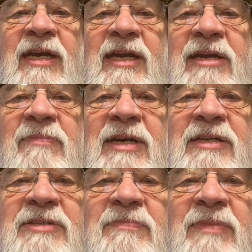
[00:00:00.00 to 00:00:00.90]
And he made
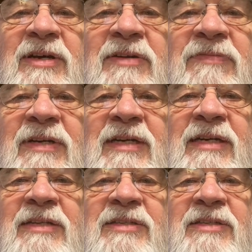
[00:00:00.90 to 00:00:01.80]
some
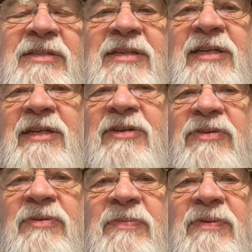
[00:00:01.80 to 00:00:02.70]
modifications and
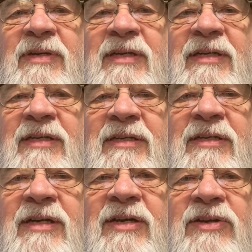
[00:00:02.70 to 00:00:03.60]
incorporated a,
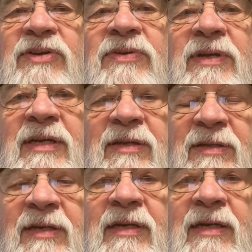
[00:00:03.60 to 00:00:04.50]
a unique
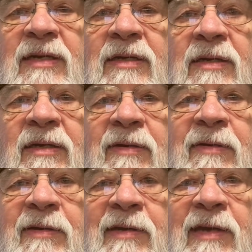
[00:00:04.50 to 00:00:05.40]
thing
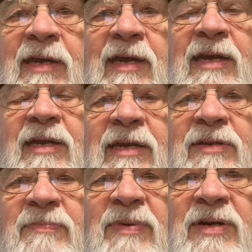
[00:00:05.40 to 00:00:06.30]
he is
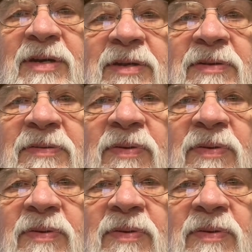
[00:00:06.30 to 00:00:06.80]
burning